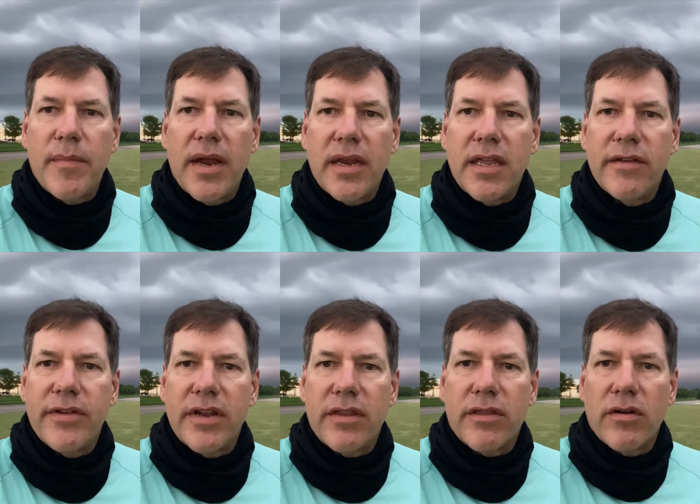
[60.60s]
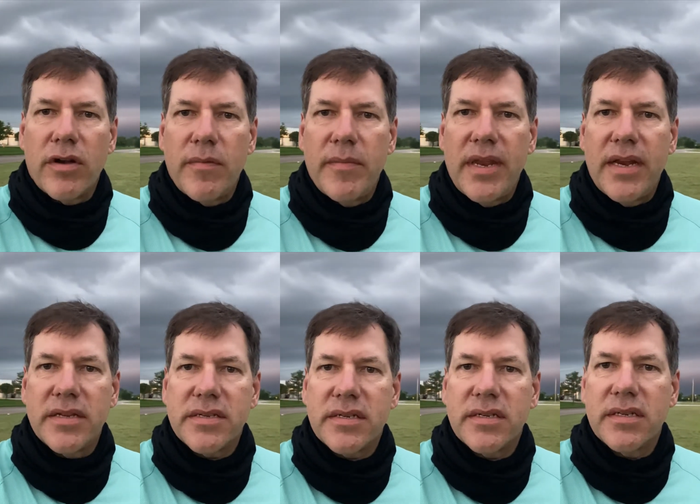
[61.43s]
give it 30
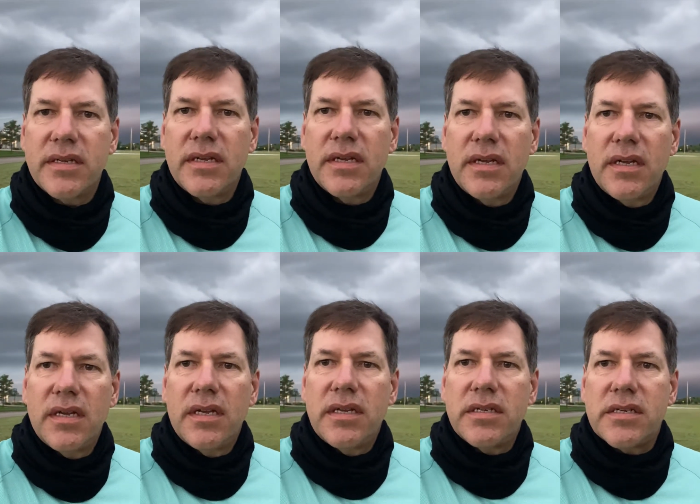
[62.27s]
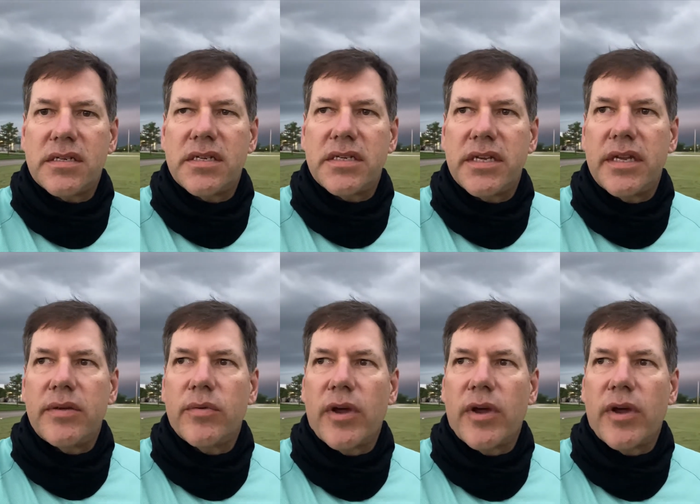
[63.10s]
minutes just to see what